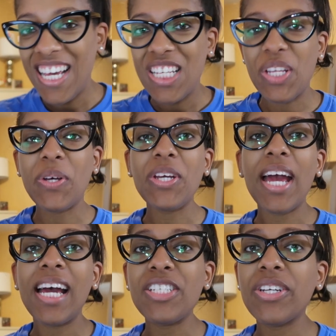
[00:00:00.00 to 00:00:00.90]
so
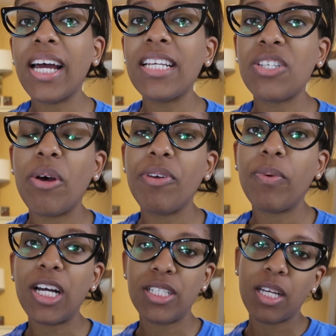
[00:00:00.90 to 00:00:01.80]
as you guys know, if you
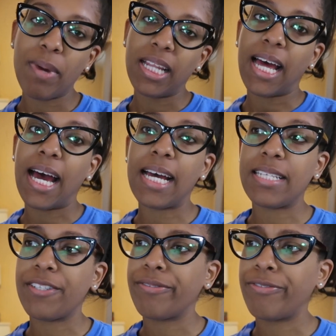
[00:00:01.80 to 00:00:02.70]
watched like my
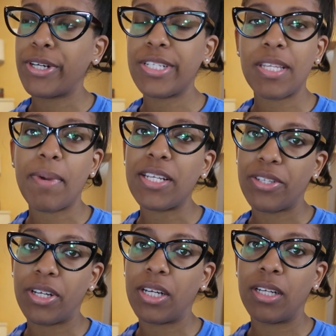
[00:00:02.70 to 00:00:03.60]
last first
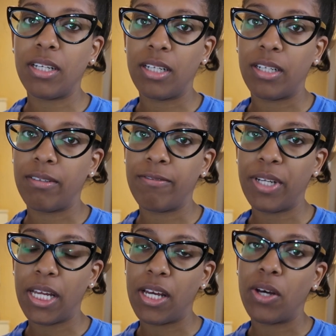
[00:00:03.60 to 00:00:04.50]
semester uh,
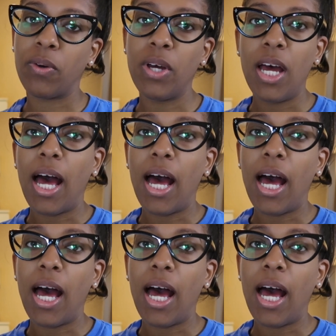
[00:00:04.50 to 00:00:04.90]
video,